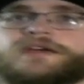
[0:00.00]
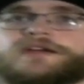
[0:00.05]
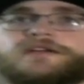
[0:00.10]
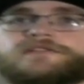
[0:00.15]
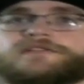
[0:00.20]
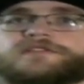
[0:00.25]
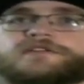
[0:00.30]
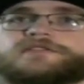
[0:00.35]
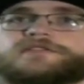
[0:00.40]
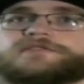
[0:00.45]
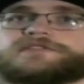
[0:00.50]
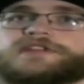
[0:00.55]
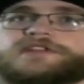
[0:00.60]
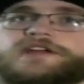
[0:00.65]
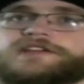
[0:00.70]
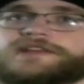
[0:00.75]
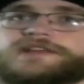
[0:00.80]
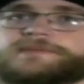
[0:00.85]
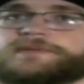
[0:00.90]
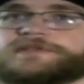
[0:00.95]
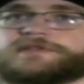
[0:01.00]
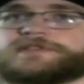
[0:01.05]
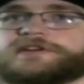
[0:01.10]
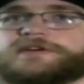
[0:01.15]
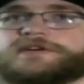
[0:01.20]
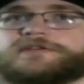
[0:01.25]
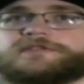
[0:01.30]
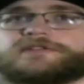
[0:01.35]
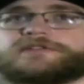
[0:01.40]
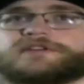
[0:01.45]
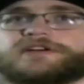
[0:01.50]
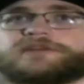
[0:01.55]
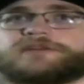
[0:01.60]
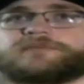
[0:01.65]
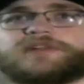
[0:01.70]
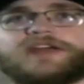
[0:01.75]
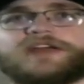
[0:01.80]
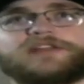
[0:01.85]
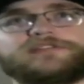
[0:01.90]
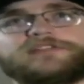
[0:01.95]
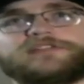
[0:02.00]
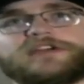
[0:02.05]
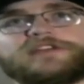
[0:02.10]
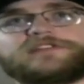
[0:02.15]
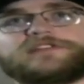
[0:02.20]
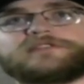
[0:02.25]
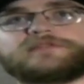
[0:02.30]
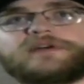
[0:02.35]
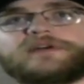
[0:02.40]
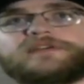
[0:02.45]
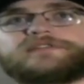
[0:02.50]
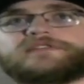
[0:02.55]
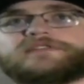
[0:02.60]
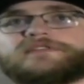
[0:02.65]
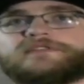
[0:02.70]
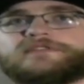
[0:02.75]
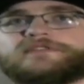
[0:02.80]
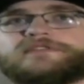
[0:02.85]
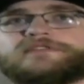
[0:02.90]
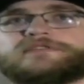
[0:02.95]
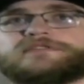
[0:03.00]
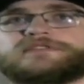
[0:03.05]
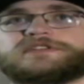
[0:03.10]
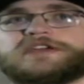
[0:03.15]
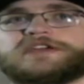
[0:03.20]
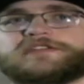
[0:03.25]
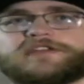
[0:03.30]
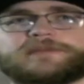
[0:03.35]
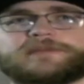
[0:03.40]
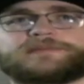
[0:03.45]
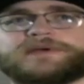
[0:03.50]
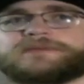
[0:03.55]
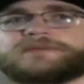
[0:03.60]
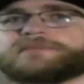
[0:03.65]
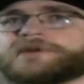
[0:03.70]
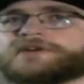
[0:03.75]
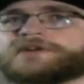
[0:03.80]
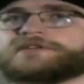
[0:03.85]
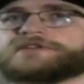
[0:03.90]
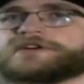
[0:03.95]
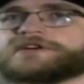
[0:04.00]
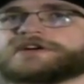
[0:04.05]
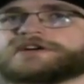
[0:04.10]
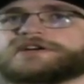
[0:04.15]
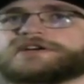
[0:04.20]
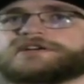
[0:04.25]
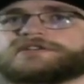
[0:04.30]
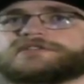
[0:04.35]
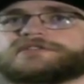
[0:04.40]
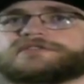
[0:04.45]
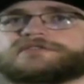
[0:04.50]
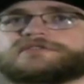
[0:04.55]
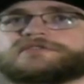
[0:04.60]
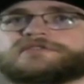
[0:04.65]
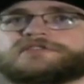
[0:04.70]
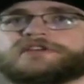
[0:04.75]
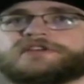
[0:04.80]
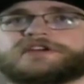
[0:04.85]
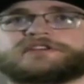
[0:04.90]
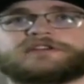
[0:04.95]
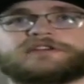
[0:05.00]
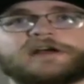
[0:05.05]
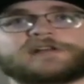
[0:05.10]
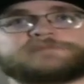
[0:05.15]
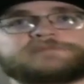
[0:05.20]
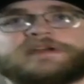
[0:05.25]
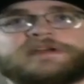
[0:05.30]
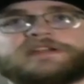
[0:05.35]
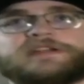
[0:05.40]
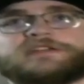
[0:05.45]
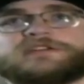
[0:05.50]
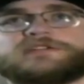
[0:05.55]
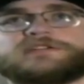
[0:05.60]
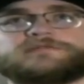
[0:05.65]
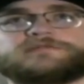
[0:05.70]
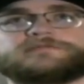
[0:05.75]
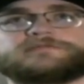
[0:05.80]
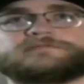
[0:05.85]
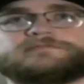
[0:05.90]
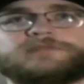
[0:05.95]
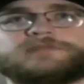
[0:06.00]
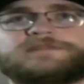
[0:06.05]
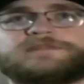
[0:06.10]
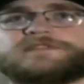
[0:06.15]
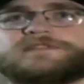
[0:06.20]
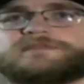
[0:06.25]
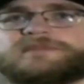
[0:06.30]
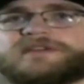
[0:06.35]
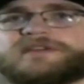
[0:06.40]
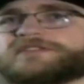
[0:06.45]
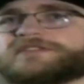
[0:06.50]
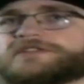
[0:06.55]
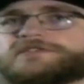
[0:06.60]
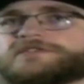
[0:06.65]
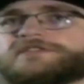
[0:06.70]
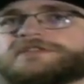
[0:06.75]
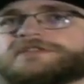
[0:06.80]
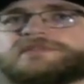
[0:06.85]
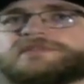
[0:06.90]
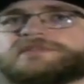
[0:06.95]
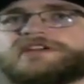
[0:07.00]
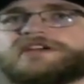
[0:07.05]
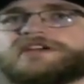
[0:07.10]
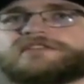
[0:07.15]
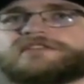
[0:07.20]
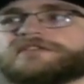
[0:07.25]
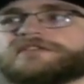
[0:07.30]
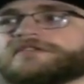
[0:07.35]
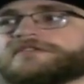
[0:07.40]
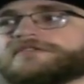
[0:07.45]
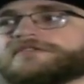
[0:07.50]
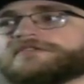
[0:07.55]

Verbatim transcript: So today's episode, I'm going to ask you guys a question. Do you guys like playing Mario Kart? Do you like Crash Bandicoot? What if you mix the two of them together?